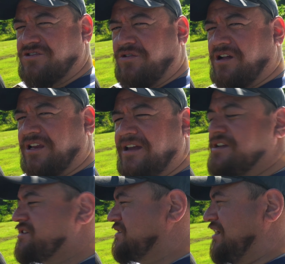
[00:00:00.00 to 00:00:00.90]
quad
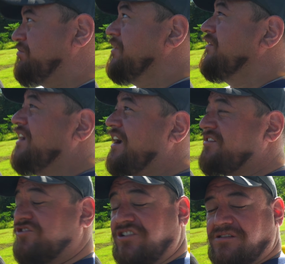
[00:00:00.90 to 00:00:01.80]
guys, FPV
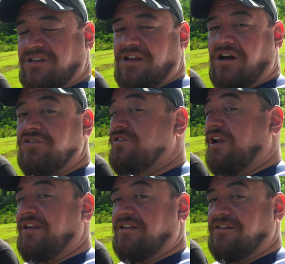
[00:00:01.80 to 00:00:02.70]
guys, just said, how do you
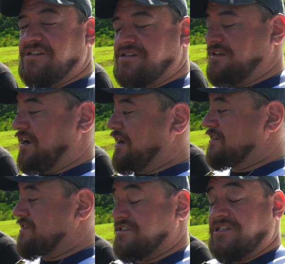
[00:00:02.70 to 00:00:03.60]
land it? He said, I
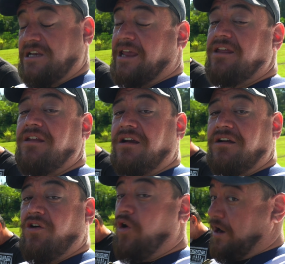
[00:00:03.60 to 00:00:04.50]
either slide it there
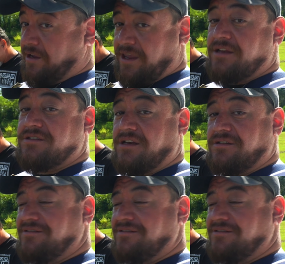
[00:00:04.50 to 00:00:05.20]
or I catch it.